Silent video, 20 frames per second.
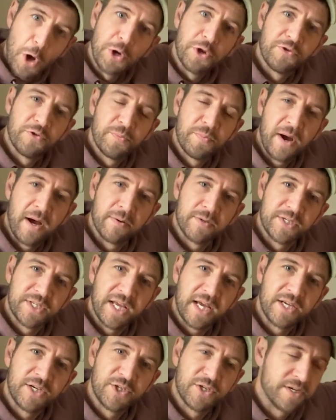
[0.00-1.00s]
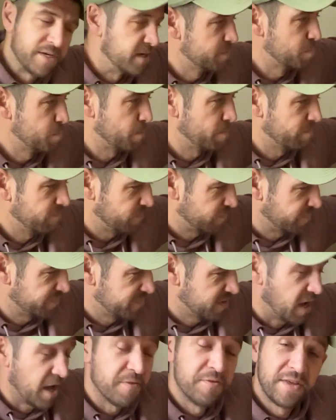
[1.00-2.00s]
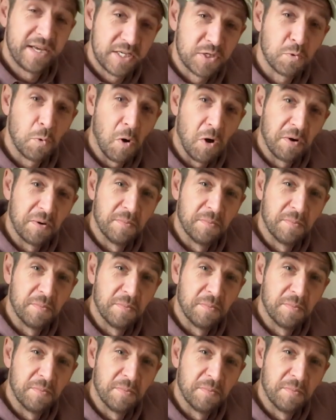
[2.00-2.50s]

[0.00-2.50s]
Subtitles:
another power station. And this one